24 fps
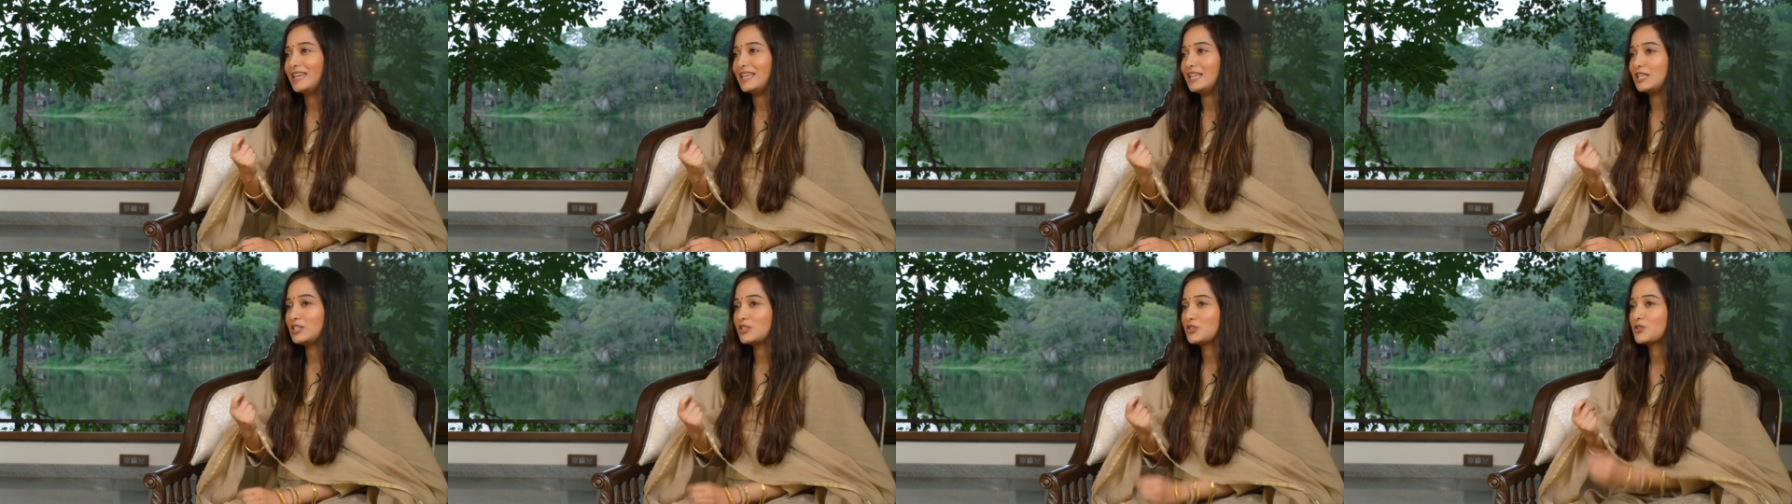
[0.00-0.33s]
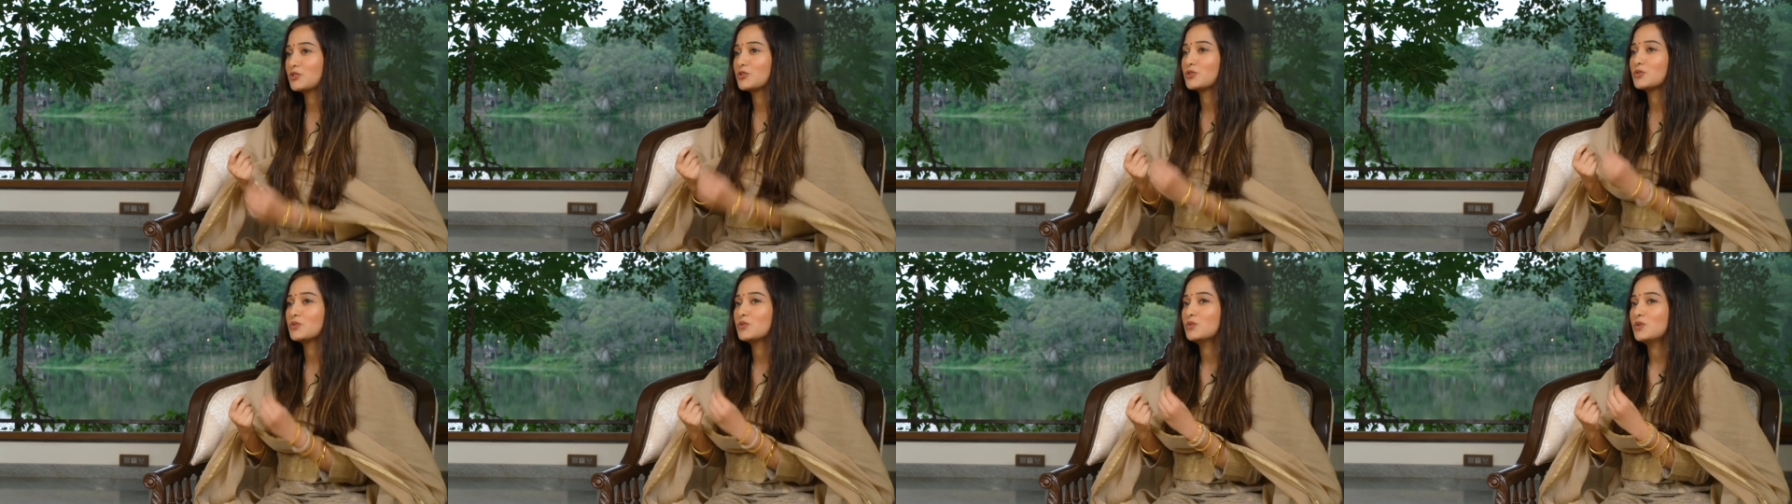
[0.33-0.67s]
is
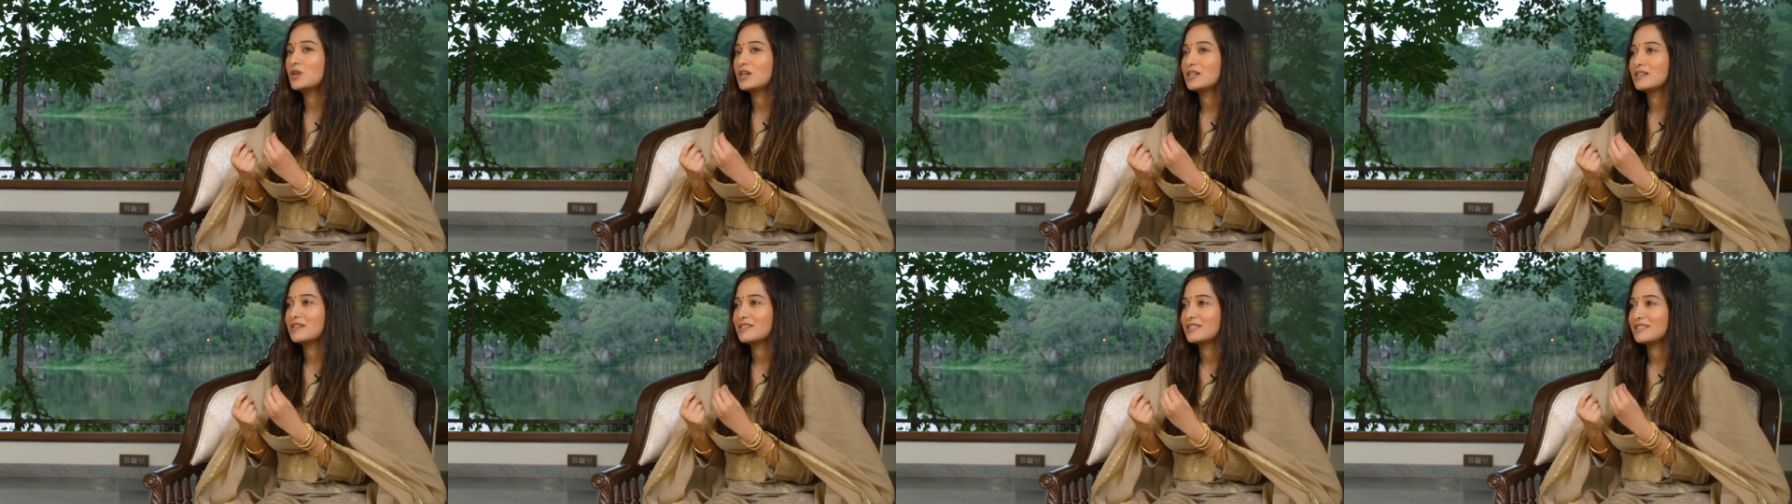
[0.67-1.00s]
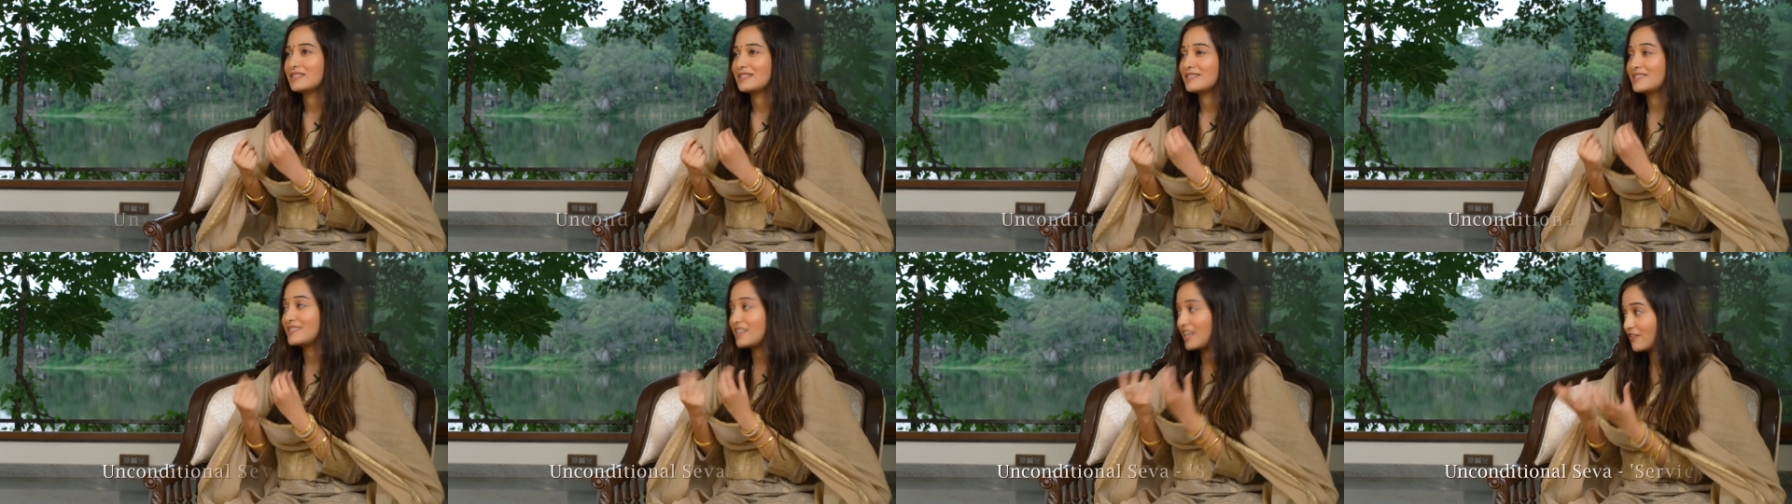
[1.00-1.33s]
to do
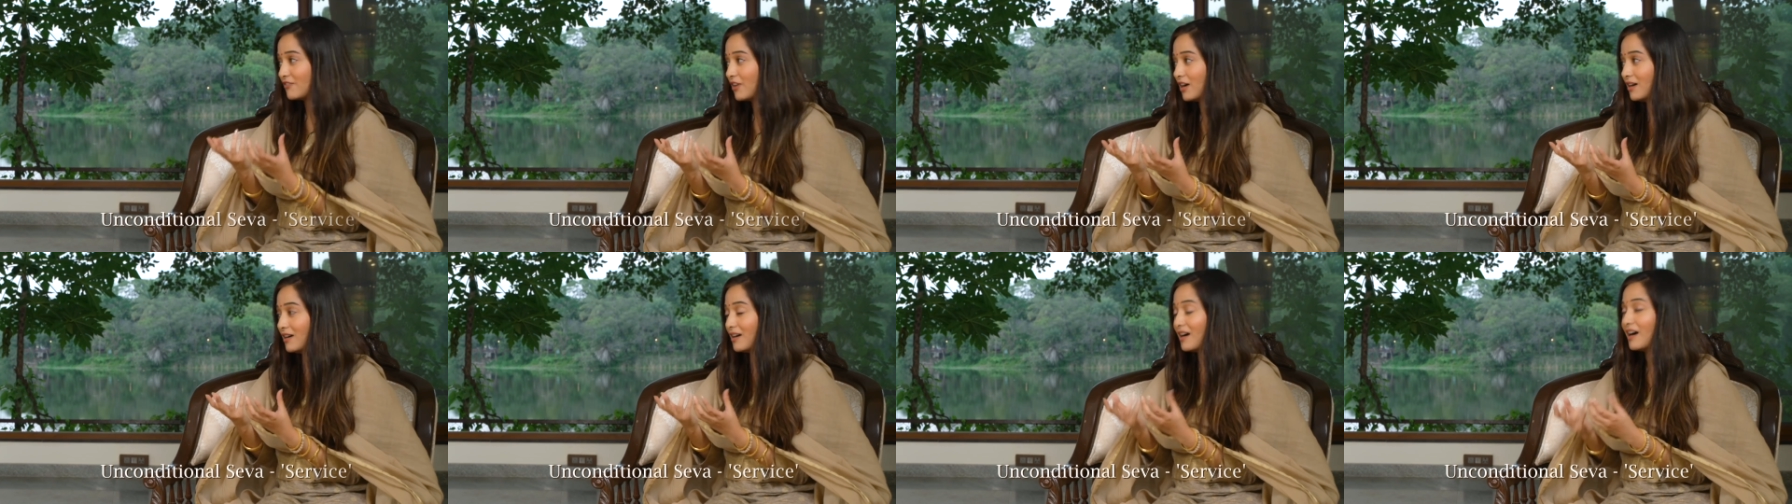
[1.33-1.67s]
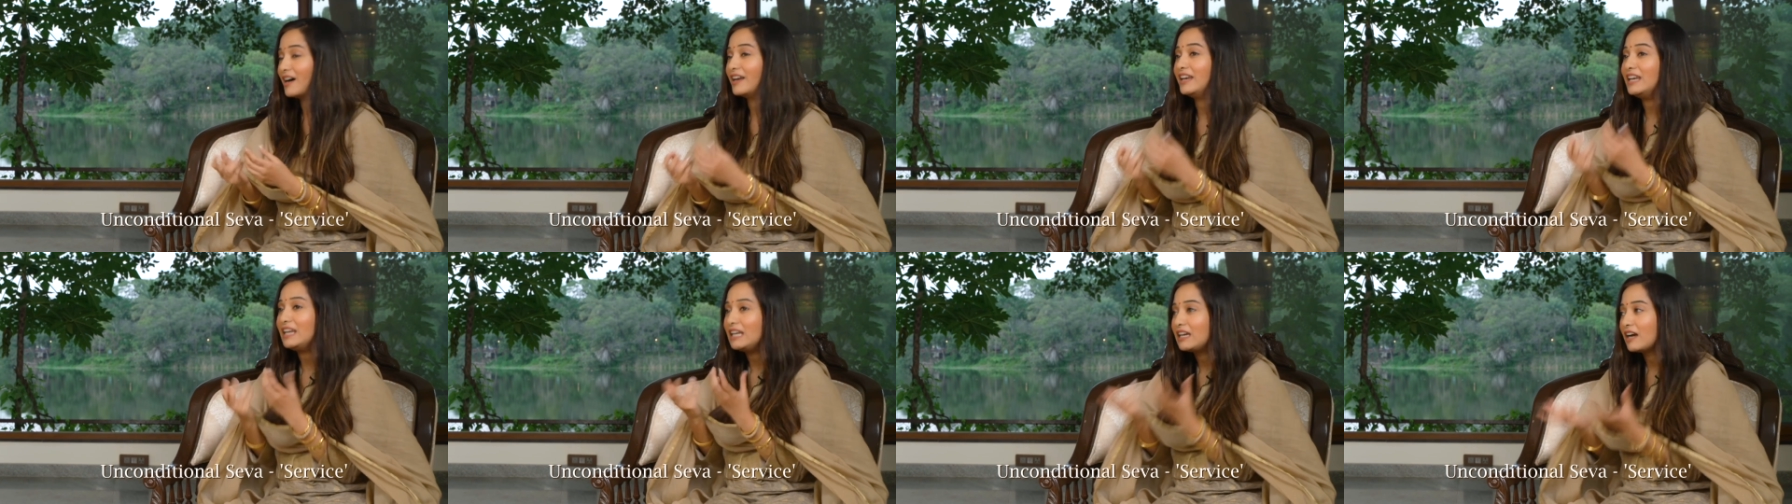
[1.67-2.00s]
seva
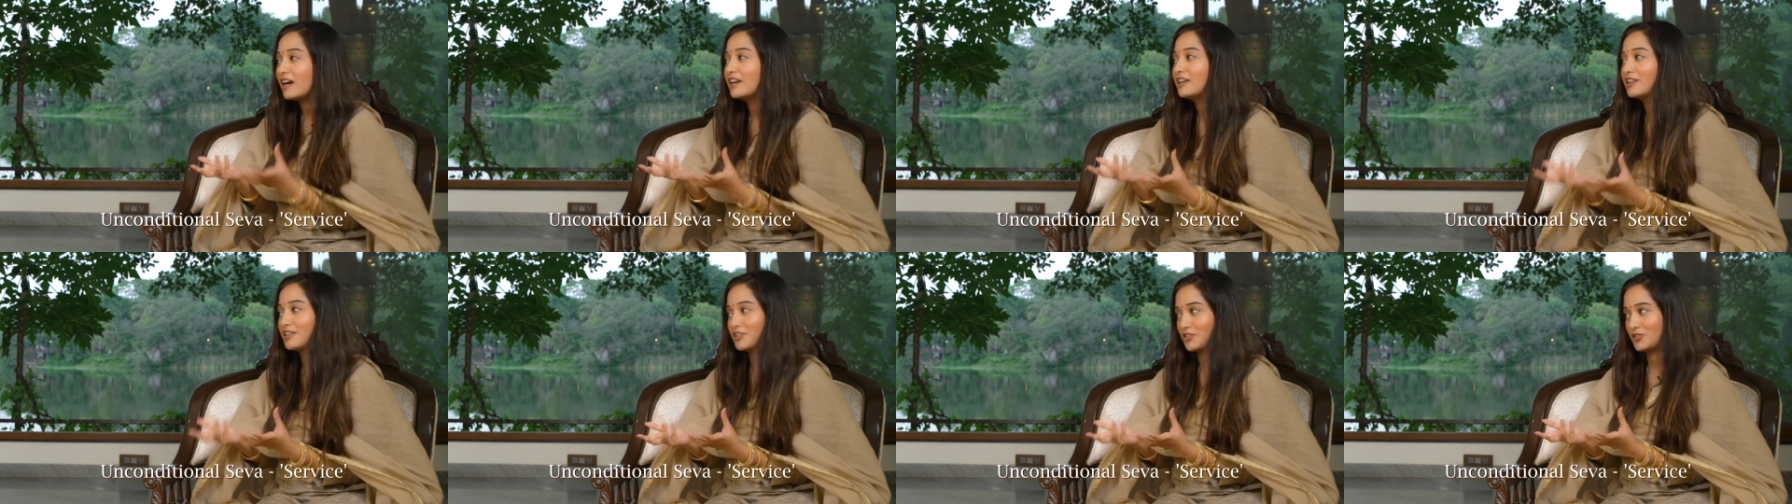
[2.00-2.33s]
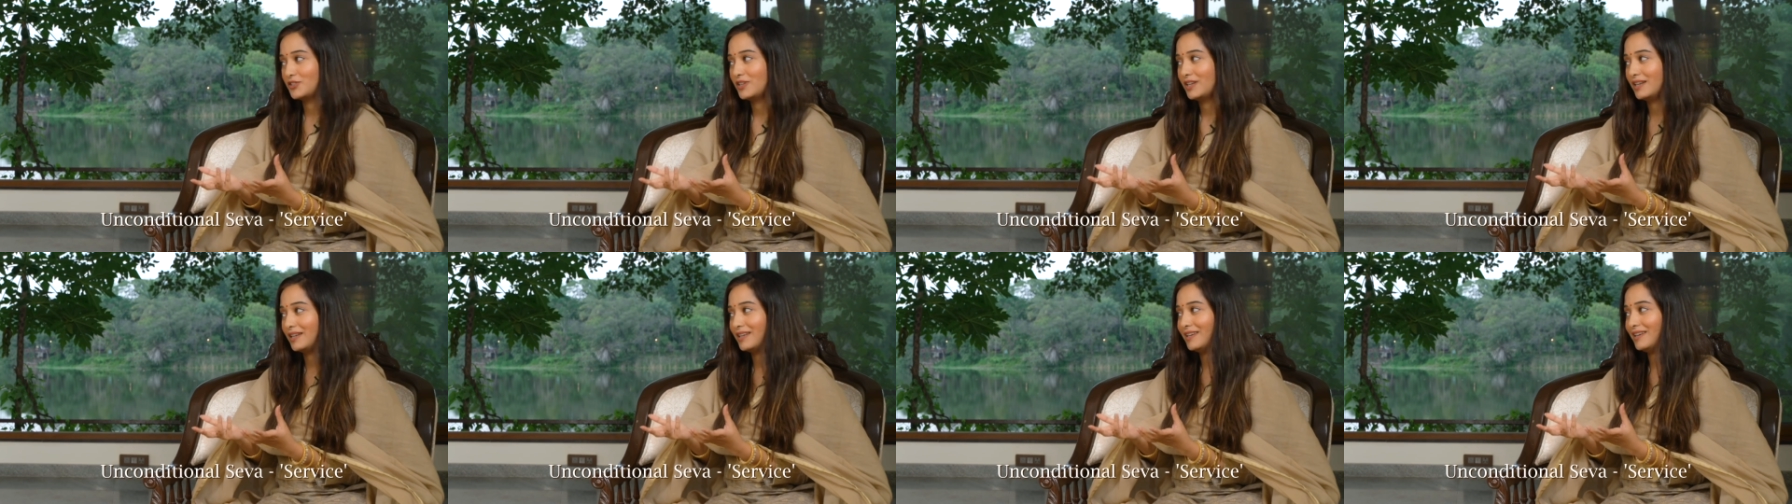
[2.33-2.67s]

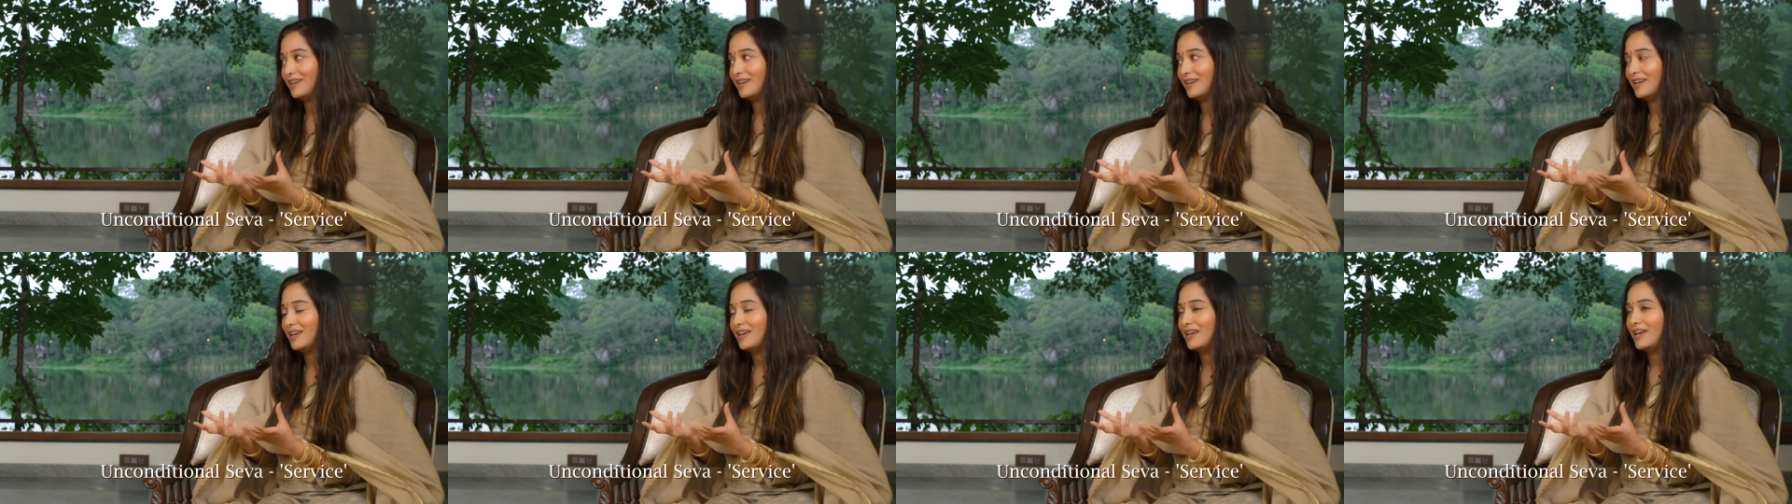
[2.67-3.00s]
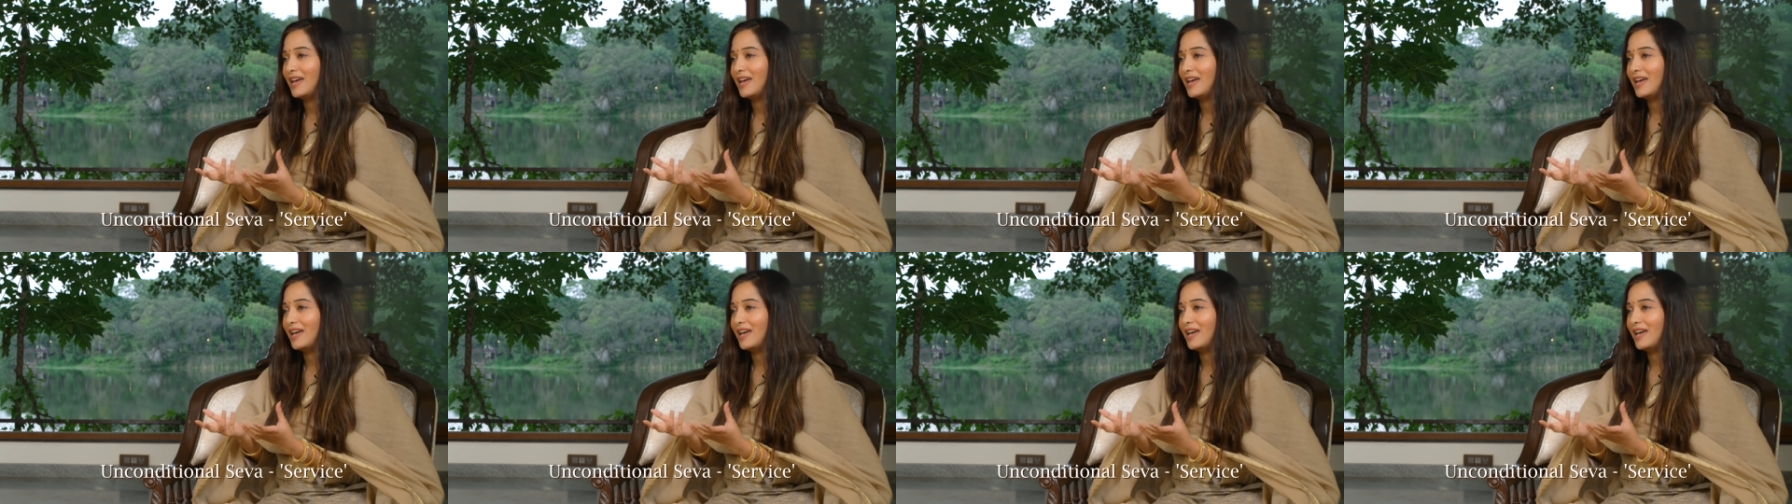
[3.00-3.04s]
unconditionally